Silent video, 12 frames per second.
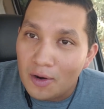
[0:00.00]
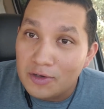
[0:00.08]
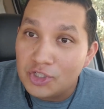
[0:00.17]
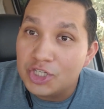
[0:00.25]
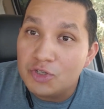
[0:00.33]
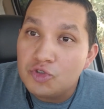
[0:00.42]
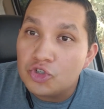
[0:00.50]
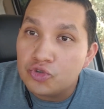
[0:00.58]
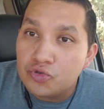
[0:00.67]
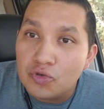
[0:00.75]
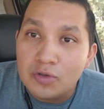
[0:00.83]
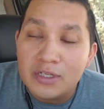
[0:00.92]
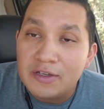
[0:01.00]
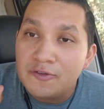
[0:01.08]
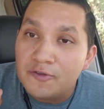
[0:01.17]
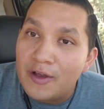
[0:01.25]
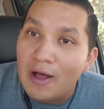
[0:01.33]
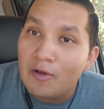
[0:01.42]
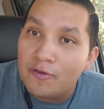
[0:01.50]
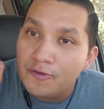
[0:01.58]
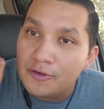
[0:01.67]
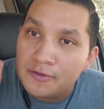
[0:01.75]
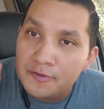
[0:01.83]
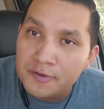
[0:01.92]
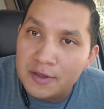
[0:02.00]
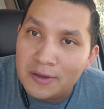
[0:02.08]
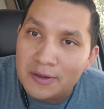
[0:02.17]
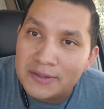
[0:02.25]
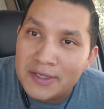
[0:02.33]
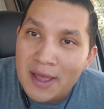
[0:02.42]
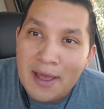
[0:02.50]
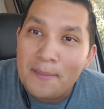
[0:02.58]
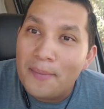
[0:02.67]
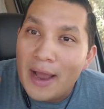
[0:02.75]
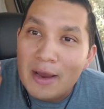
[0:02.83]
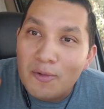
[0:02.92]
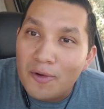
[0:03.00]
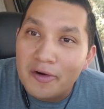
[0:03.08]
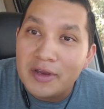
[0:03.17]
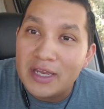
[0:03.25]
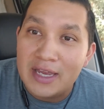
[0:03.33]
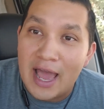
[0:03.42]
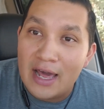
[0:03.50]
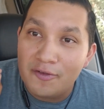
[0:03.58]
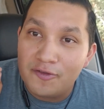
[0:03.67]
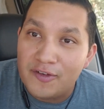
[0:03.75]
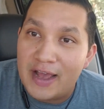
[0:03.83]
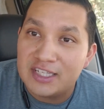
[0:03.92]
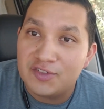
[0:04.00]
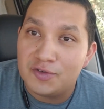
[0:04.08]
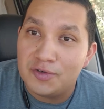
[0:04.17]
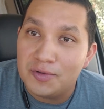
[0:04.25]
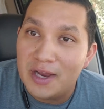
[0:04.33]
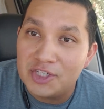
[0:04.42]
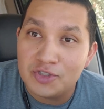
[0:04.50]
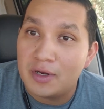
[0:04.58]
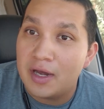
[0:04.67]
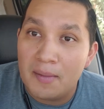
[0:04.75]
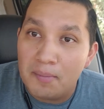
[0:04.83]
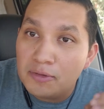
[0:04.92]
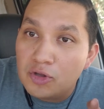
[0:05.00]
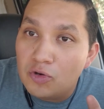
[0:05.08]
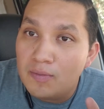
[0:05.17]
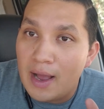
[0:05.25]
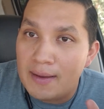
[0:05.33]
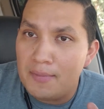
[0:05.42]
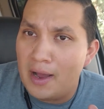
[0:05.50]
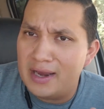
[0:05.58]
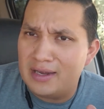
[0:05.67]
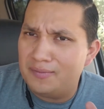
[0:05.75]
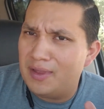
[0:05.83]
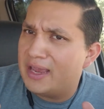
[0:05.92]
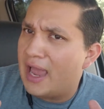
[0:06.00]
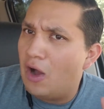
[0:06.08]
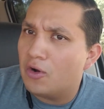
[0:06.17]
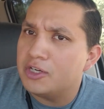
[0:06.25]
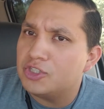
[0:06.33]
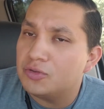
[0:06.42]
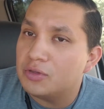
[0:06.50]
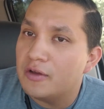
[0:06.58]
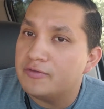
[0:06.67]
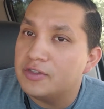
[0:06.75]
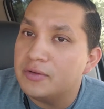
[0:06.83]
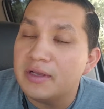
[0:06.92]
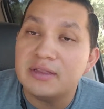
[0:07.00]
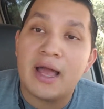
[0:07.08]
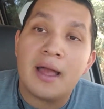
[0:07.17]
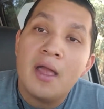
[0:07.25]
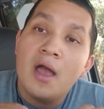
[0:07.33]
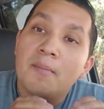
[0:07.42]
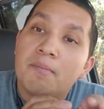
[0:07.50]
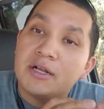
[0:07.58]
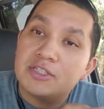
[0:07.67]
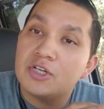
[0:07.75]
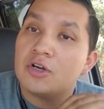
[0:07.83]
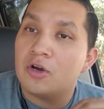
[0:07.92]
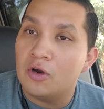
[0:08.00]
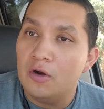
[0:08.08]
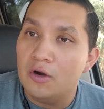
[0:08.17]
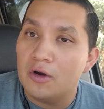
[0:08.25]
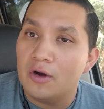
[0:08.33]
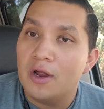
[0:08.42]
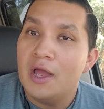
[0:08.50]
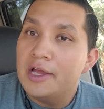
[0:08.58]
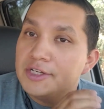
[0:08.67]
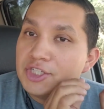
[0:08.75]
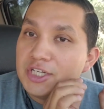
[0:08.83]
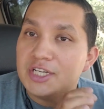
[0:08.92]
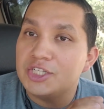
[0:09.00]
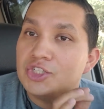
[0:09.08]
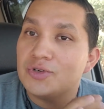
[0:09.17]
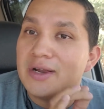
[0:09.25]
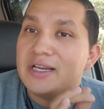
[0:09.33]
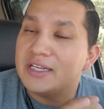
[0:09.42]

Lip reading: she truly felt fulfilled by working at a fast food restaurant. It blew my mind. I'm like, how could you love doing that? But to her, she enjoyed